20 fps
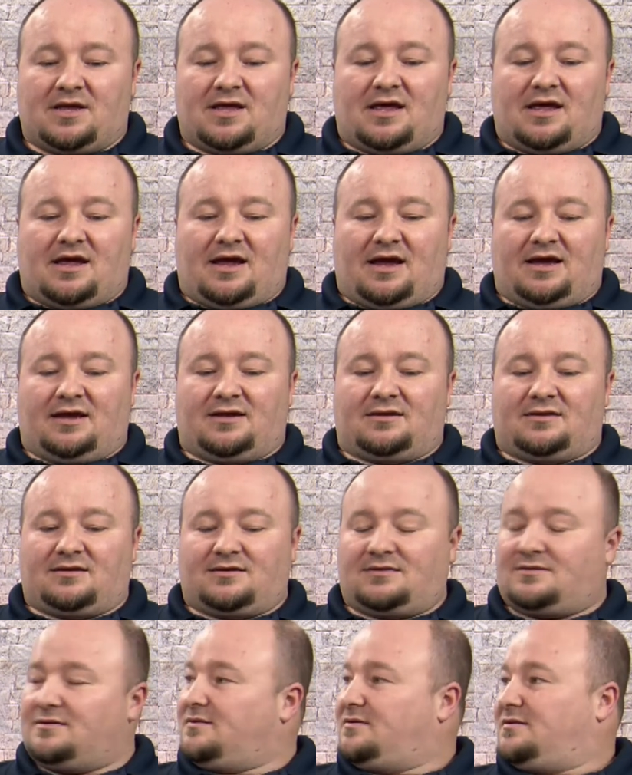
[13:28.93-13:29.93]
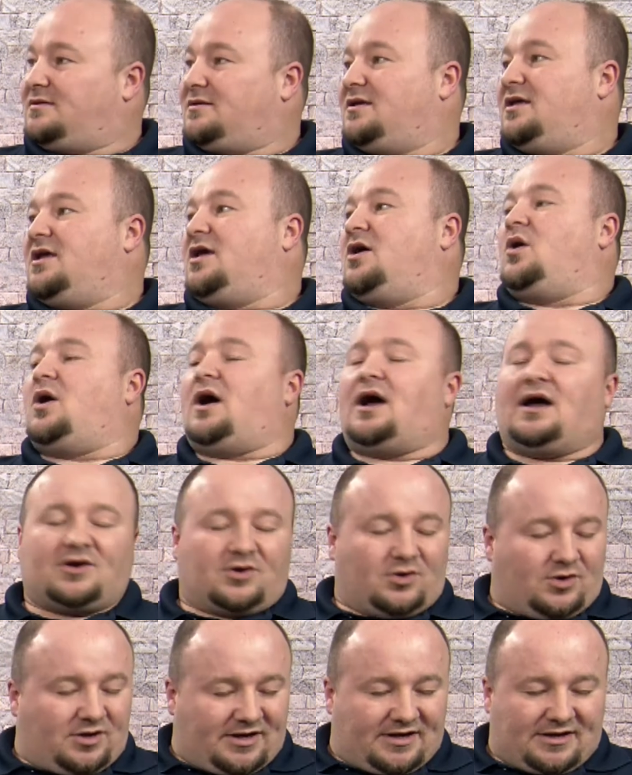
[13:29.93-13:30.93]
Yeah, but that was when they were playing
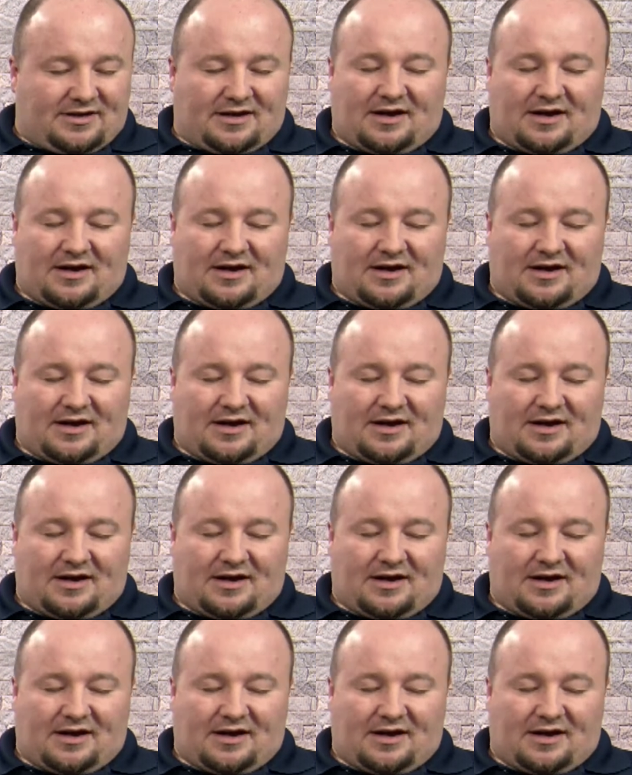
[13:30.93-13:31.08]
turns.